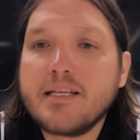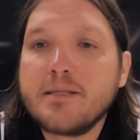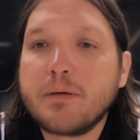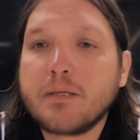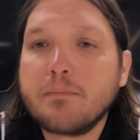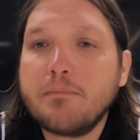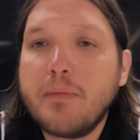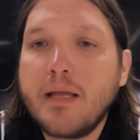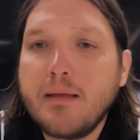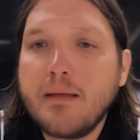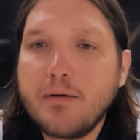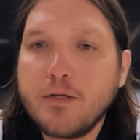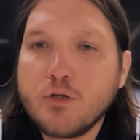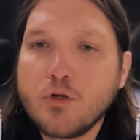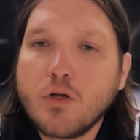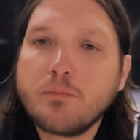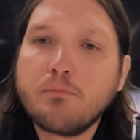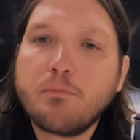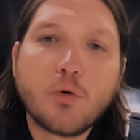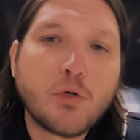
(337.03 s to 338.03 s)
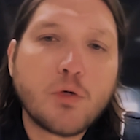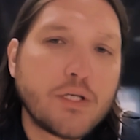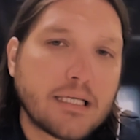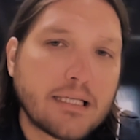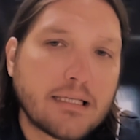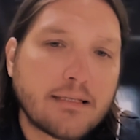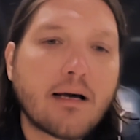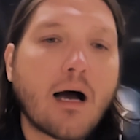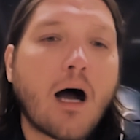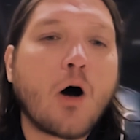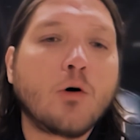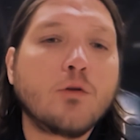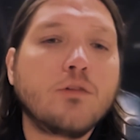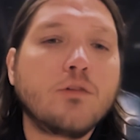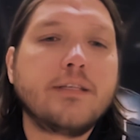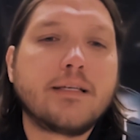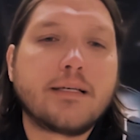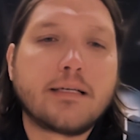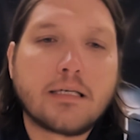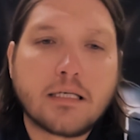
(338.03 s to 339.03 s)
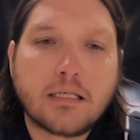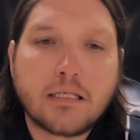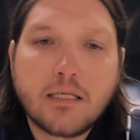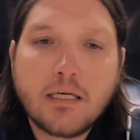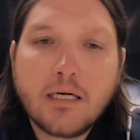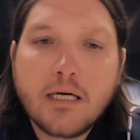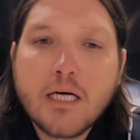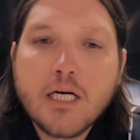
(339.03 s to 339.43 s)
but maybe not putting it out there